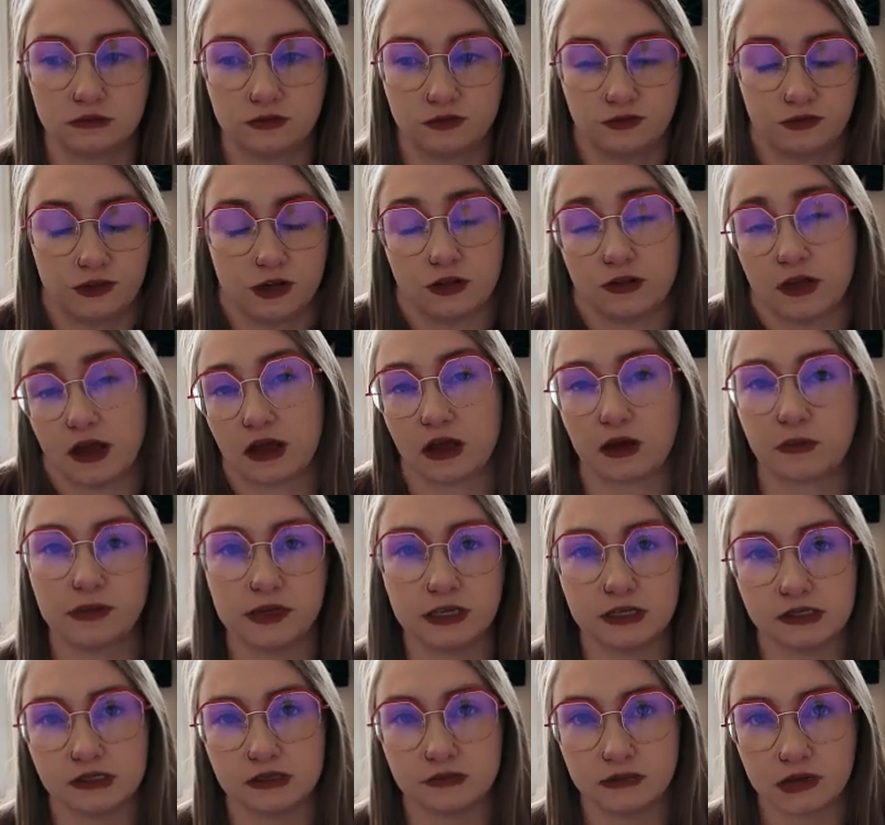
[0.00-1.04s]
feel like a
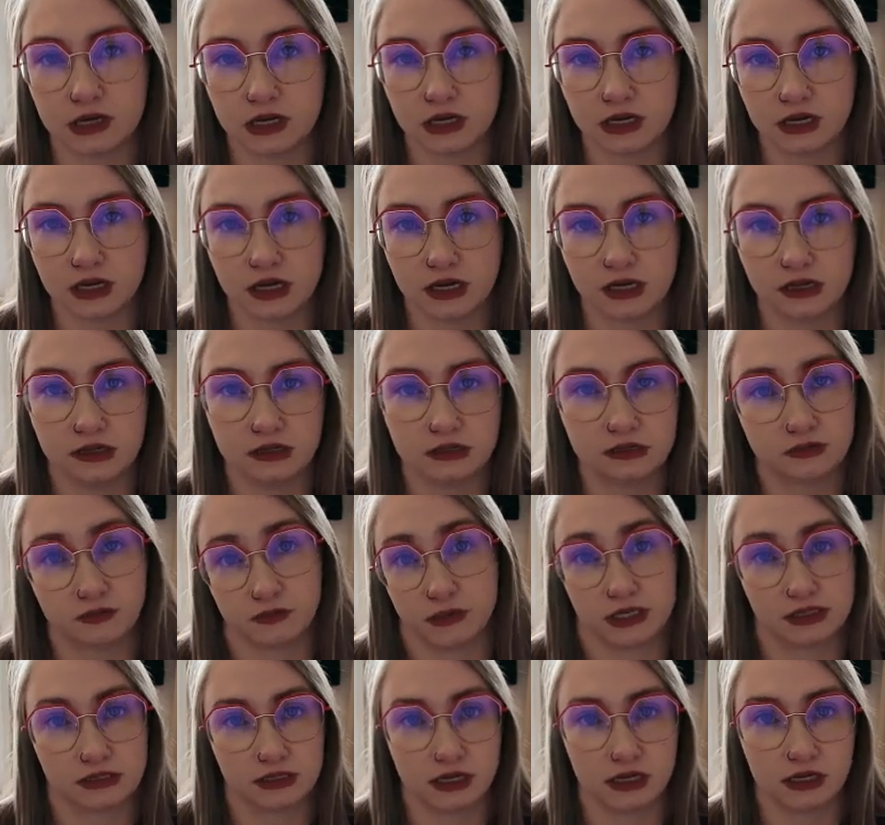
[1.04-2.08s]
piece of me is
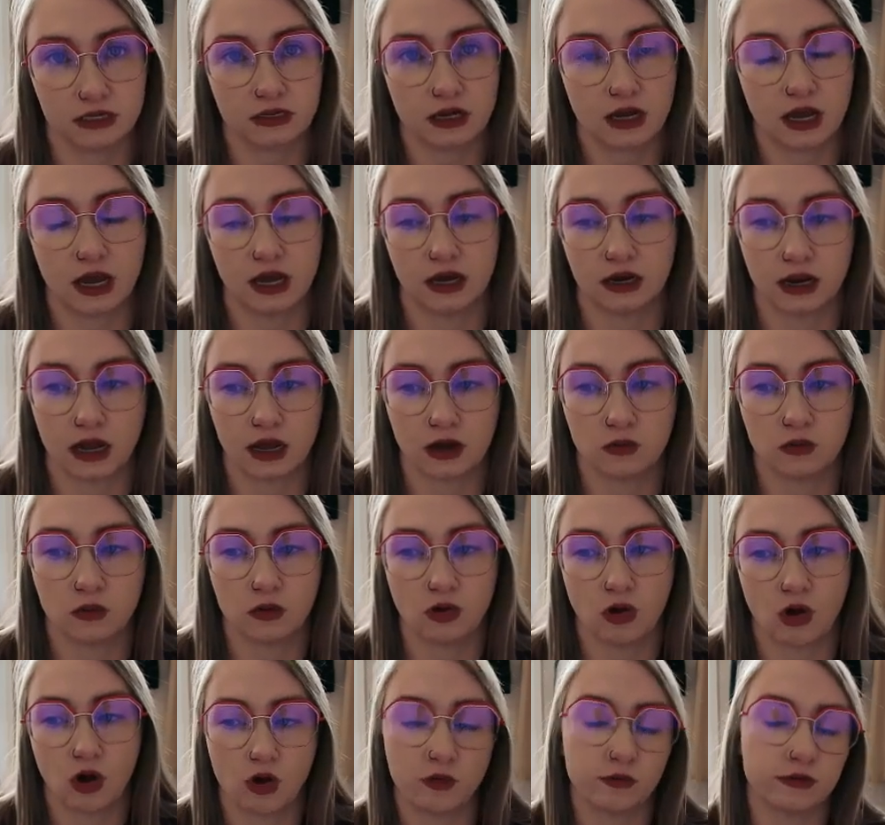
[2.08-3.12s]
missing, and I
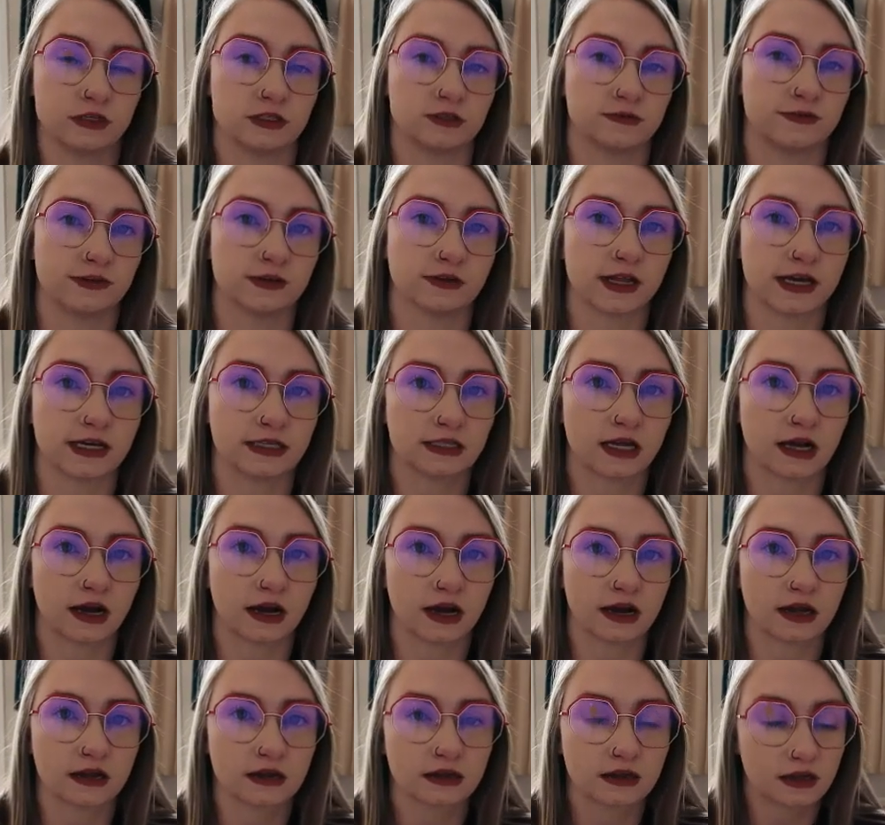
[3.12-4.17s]
will always feel like
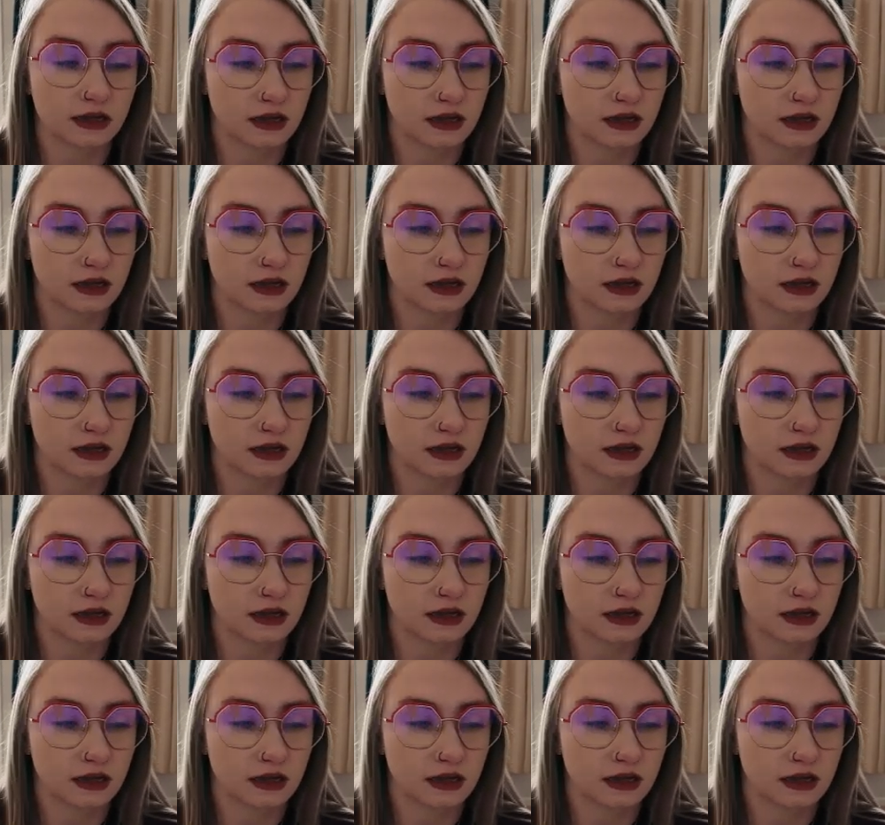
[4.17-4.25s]
that.